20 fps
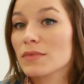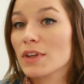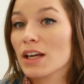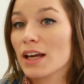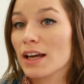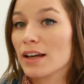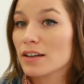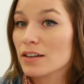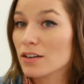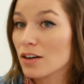
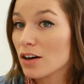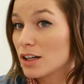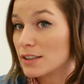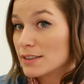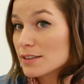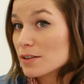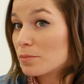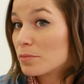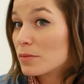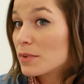Okay,
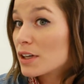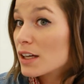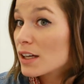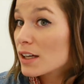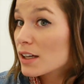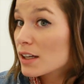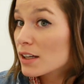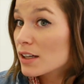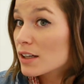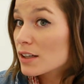awesome.
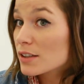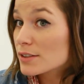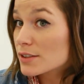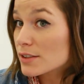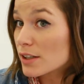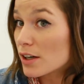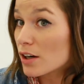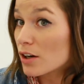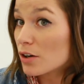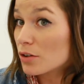
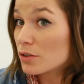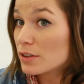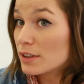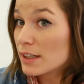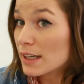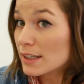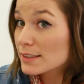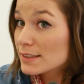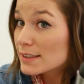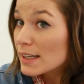So
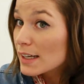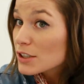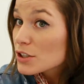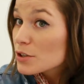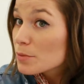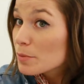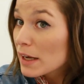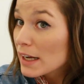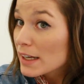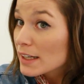next
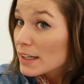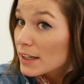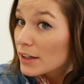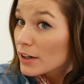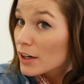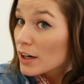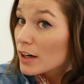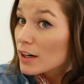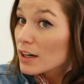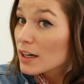section back
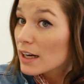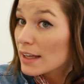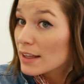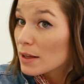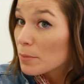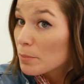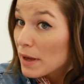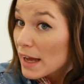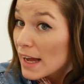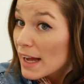here, and
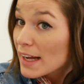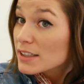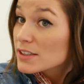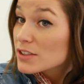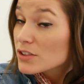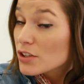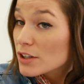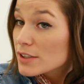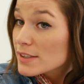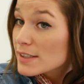the back
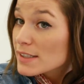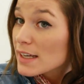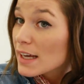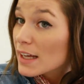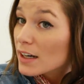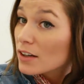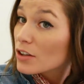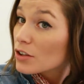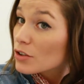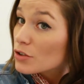starts to
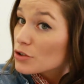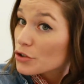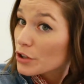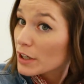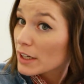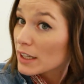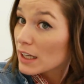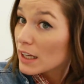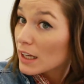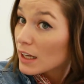get a little
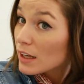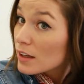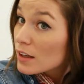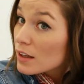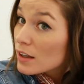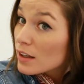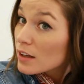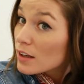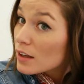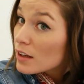tricky.
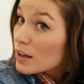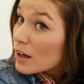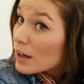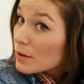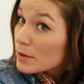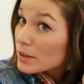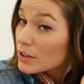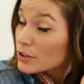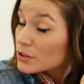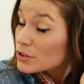
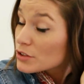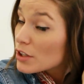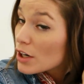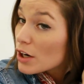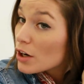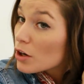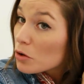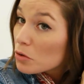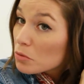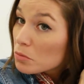I mean, there's
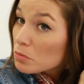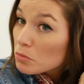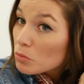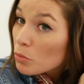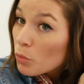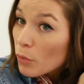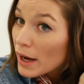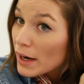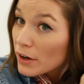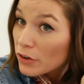no
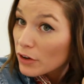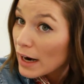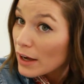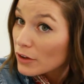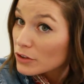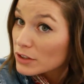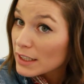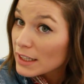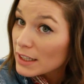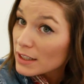way
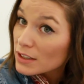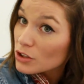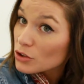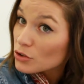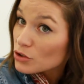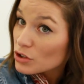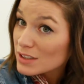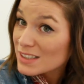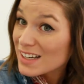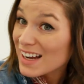around it. You
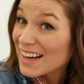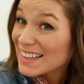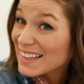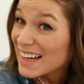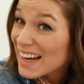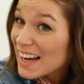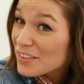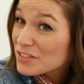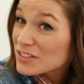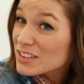just kind
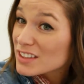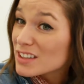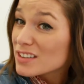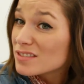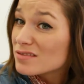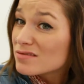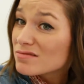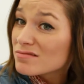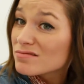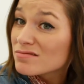of have
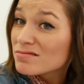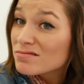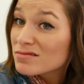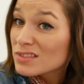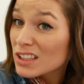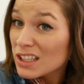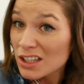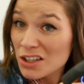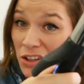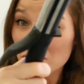to
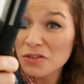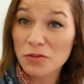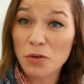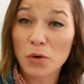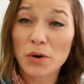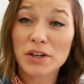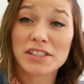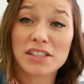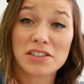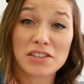
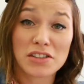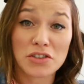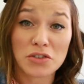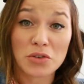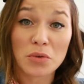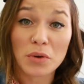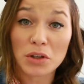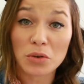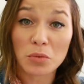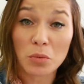force it to
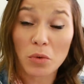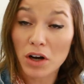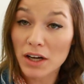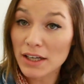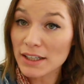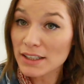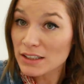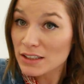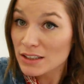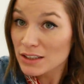do what you
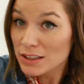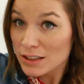want.